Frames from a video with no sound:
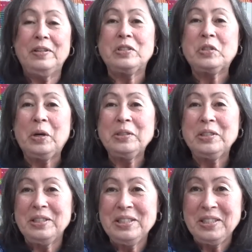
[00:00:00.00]

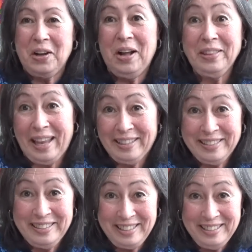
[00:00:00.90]
instructions on that
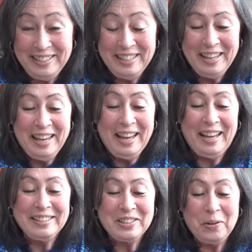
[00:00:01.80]
sheet.
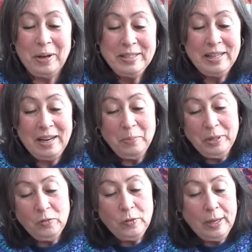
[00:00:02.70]
And so I said, I
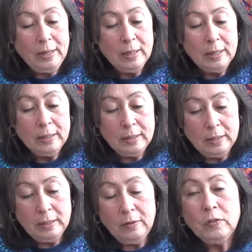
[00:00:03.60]
wonder if
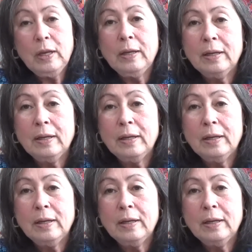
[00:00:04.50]
they,